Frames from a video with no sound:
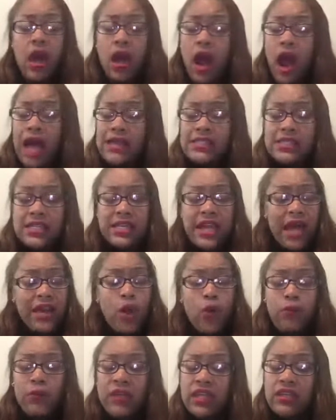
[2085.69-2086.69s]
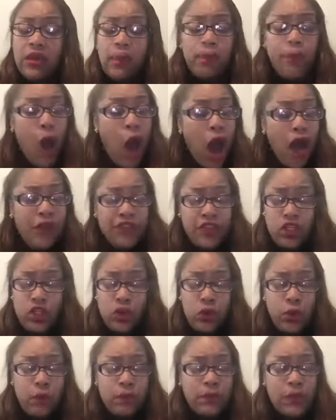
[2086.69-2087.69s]
I said, I don't mean to bother
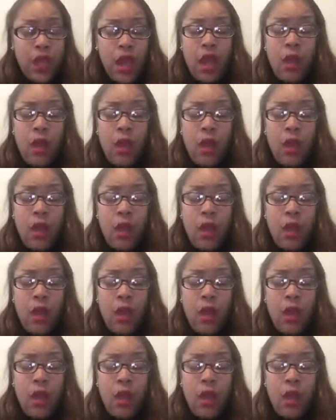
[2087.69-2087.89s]
you,